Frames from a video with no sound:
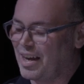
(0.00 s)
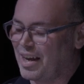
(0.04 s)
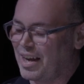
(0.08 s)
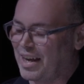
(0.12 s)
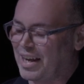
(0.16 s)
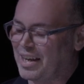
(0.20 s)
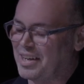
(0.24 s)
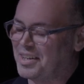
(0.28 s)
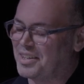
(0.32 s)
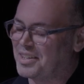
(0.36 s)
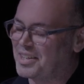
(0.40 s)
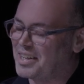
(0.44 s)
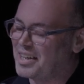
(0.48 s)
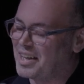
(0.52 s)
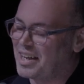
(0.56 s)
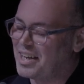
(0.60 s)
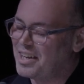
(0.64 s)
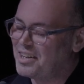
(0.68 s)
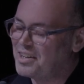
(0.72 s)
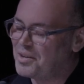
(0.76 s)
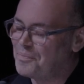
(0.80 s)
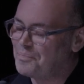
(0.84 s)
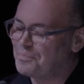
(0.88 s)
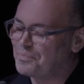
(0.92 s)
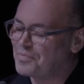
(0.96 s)

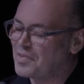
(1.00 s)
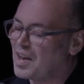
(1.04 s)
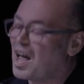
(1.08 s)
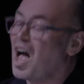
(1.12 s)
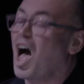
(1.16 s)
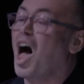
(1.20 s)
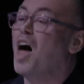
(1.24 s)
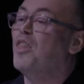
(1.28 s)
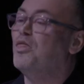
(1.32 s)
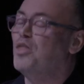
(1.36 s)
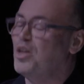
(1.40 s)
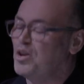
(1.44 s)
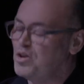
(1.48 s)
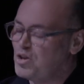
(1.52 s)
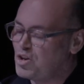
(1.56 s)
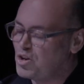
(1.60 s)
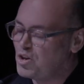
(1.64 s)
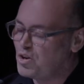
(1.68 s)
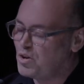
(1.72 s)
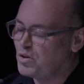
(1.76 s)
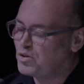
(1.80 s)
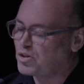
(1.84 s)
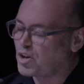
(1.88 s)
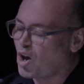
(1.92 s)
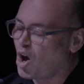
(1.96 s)
Indeed, the
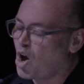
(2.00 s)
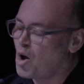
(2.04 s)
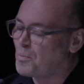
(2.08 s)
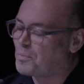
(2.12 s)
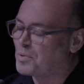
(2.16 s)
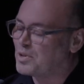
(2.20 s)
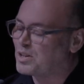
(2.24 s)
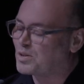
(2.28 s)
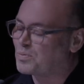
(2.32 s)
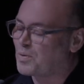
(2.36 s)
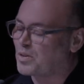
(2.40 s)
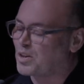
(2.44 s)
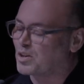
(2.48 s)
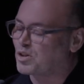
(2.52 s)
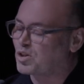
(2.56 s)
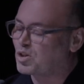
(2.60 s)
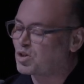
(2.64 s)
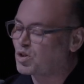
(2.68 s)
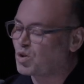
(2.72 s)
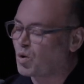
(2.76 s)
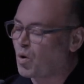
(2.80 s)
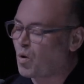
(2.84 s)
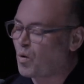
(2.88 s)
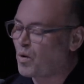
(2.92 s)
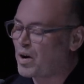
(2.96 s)
news opens with a
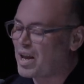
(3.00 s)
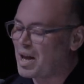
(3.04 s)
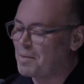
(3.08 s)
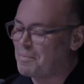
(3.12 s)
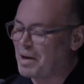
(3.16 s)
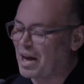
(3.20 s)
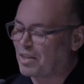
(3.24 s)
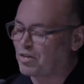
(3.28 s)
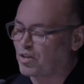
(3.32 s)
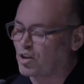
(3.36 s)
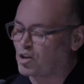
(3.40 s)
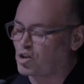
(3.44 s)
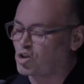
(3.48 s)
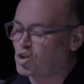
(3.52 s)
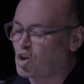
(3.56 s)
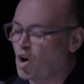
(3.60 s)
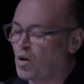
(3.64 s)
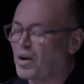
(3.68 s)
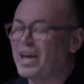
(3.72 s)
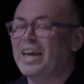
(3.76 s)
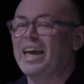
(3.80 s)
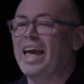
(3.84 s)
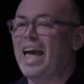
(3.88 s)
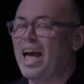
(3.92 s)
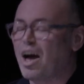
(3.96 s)
story about the
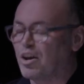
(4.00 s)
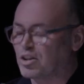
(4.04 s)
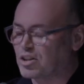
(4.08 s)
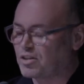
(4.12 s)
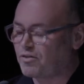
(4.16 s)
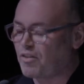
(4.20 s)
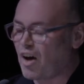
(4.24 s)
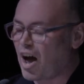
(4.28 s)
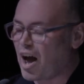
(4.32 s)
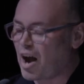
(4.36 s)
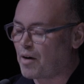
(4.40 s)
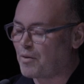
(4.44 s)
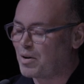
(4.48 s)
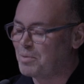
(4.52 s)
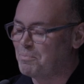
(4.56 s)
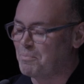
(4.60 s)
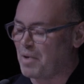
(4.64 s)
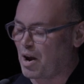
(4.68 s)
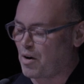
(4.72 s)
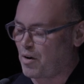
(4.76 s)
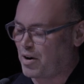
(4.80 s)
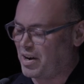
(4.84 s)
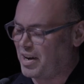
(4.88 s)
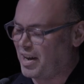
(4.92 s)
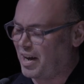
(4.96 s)
shocking house fire in
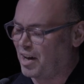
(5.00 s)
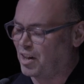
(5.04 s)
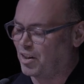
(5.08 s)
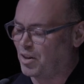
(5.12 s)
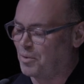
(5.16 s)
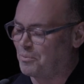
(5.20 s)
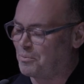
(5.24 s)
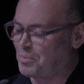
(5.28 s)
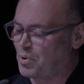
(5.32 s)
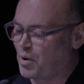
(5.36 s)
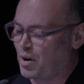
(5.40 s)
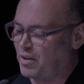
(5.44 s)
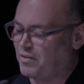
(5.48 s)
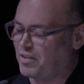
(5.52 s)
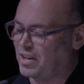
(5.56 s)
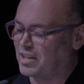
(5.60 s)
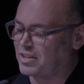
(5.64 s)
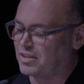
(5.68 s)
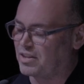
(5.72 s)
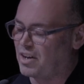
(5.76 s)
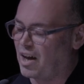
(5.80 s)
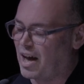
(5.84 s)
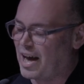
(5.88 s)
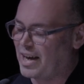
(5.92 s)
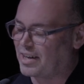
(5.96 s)
Merrydale the
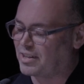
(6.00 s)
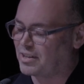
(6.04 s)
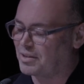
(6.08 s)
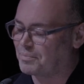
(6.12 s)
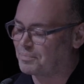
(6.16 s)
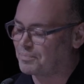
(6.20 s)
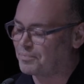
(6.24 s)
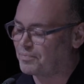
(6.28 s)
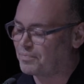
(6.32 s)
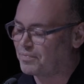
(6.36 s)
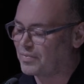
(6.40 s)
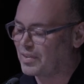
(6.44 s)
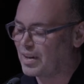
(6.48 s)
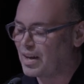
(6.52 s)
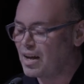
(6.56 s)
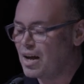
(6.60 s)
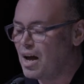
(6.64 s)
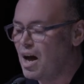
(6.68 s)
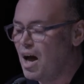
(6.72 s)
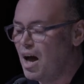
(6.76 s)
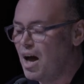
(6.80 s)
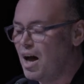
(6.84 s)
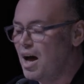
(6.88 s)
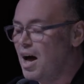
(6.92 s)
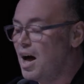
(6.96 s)
previous night.
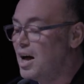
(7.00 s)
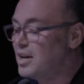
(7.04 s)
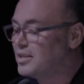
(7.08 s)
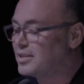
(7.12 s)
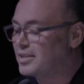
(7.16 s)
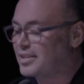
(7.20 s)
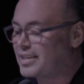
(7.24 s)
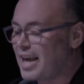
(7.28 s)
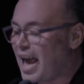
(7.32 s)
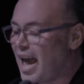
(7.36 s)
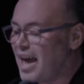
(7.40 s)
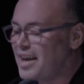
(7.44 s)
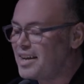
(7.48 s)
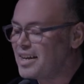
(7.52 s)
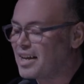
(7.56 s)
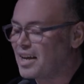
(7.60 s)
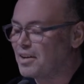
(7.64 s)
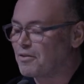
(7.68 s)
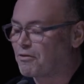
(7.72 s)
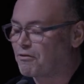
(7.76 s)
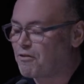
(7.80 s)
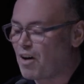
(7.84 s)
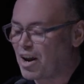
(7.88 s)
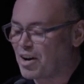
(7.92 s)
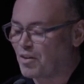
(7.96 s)
Standing
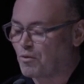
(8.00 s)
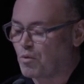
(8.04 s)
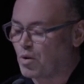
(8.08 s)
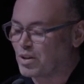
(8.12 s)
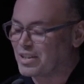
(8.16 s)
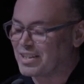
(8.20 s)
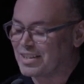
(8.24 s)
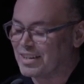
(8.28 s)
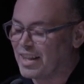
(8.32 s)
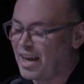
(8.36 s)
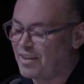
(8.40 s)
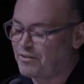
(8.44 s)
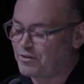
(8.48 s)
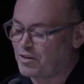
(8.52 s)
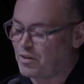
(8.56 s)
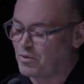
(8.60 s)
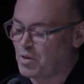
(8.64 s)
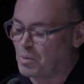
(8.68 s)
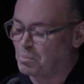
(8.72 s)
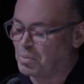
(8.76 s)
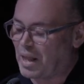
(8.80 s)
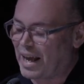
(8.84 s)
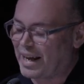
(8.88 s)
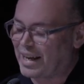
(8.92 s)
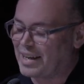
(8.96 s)
in front of what's left of
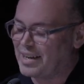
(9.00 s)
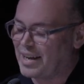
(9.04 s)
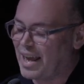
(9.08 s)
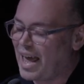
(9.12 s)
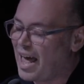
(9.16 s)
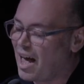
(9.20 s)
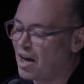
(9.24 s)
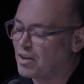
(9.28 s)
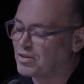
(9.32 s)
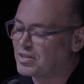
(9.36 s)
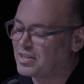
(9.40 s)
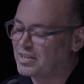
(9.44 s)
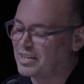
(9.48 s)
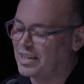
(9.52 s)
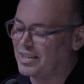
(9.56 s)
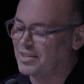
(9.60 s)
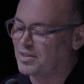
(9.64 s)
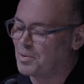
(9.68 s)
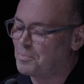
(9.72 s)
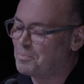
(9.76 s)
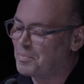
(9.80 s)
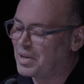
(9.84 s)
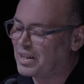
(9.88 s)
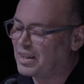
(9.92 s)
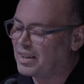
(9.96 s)
the blackened house is
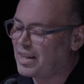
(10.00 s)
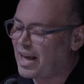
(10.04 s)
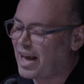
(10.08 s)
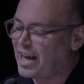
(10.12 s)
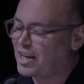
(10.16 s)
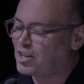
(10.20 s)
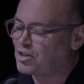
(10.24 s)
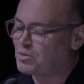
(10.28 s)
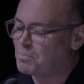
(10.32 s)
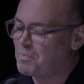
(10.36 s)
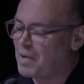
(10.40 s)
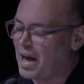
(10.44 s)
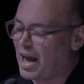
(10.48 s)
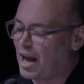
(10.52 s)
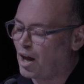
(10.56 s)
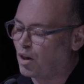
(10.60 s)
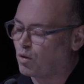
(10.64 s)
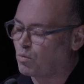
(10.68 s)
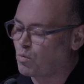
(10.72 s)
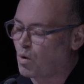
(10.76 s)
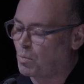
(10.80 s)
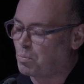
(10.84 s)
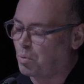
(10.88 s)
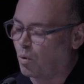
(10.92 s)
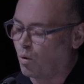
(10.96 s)
a middle-aged
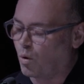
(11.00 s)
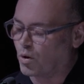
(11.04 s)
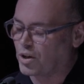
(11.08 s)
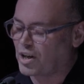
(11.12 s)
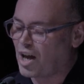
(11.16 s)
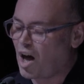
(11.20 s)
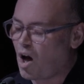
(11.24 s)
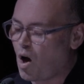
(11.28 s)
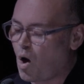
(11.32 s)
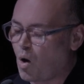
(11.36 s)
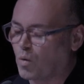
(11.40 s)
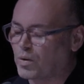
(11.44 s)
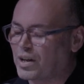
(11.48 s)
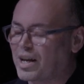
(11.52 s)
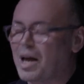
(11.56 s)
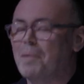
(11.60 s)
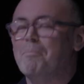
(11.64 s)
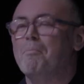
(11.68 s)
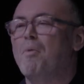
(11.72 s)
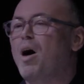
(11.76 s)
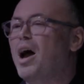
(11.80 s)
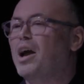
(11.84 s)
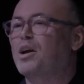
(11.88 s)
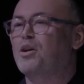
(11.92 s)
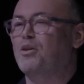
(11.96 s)
male reporter holding a
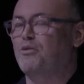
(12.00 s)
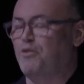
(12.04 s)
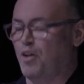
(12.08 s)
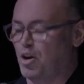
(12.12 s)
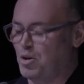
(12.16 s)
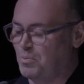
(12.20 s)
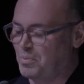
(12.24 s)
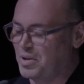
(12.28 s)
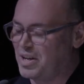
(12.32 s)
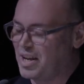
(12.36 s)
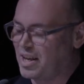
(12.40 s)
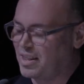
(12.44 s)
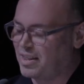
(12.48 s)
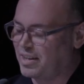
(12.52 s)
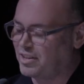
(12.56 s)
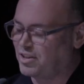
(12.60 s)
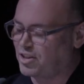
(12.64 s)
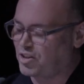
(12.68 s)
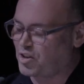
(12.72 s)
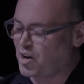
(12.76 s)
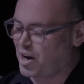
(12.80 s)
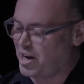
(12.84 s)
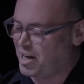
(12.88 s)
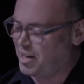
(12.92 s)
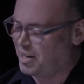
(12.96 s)
microphone beneath his
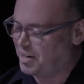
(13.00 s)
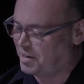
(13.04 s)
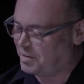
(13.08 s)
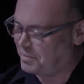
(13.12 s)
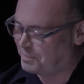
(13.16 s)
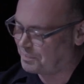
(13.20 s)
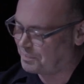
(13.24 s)
chin.